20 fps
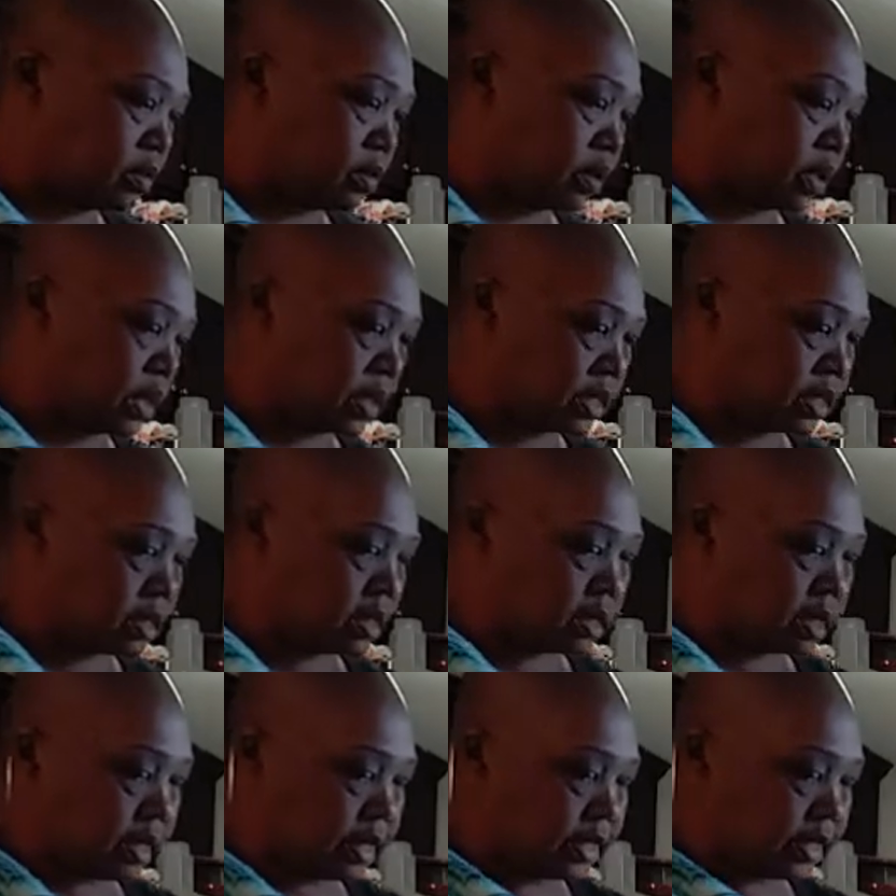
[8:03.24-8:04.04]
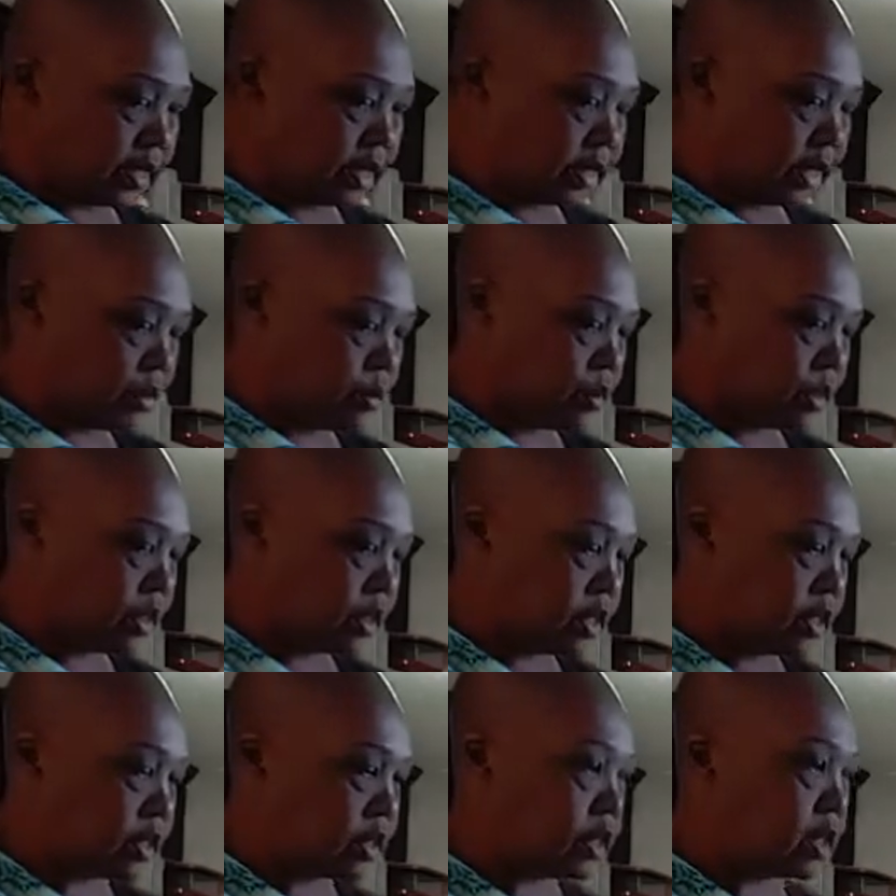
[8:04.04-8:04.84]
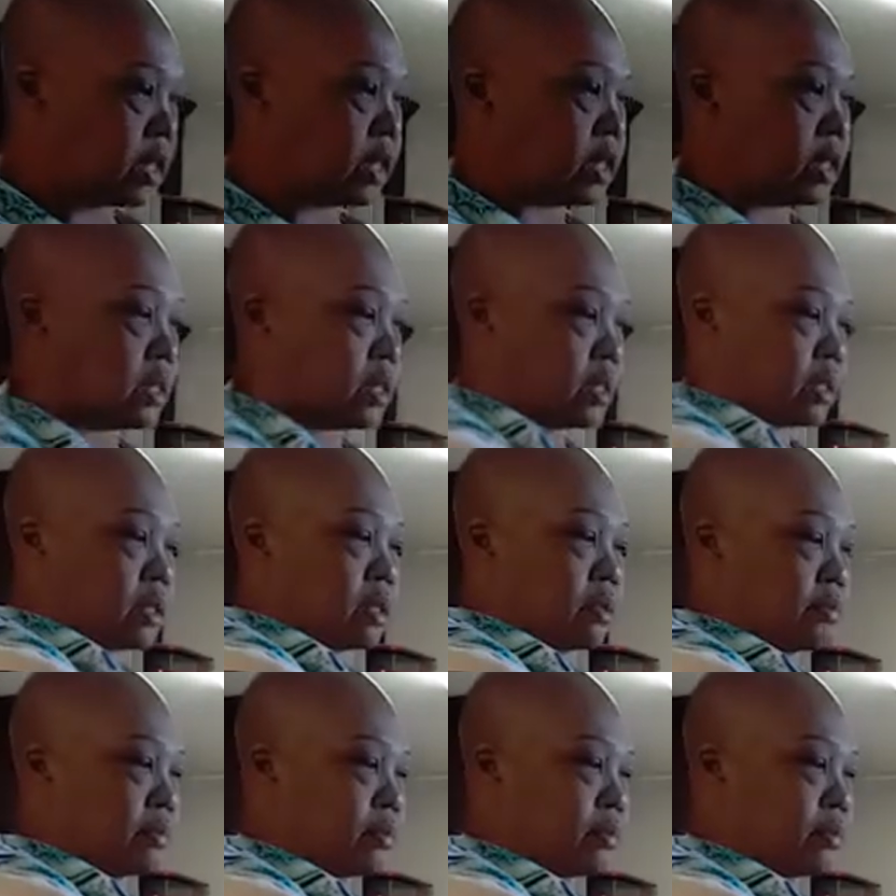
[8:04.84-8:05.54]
this. Let's see what this does.